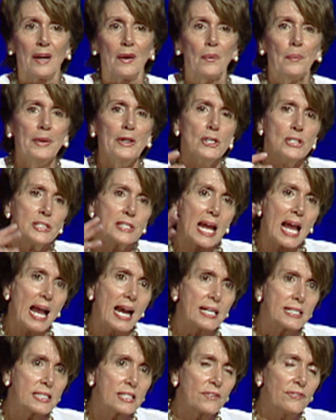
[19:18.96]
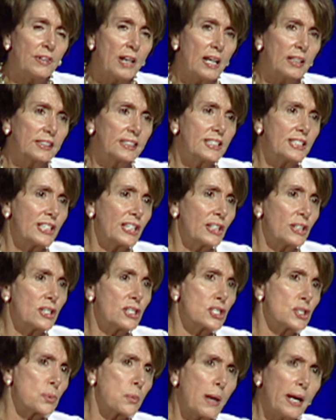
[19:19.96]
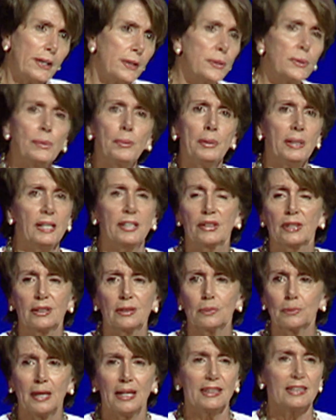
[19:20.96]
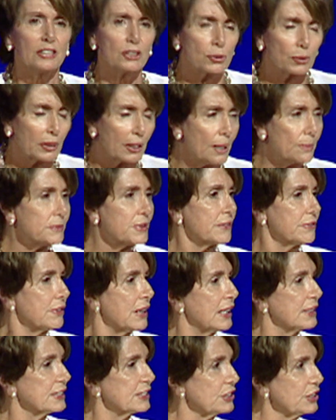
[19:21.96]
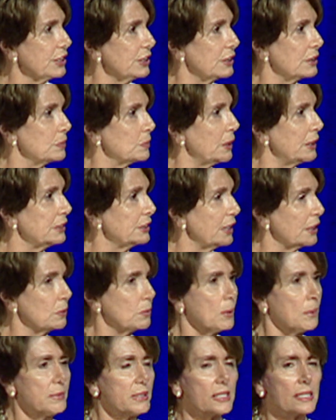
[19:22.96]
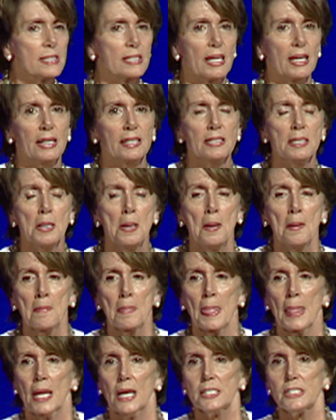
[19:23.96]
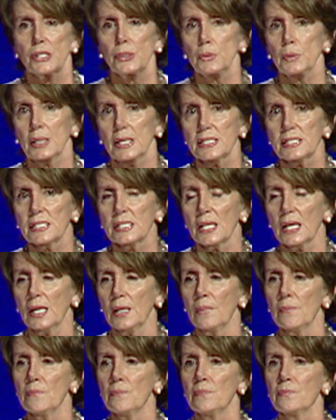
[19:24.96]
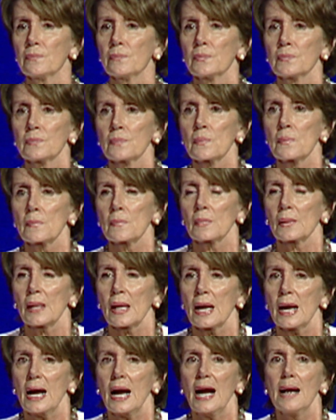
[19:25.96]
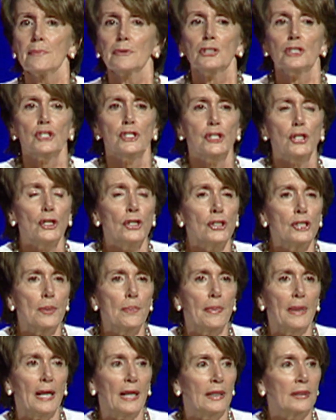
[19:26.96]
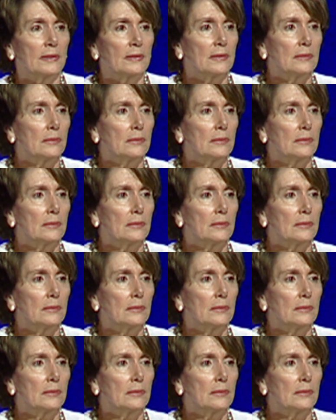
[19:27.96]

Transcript: We used to ask the volunteers, why are you here? Why did you come to volunteer? And one young woman said to us, I'm concerned about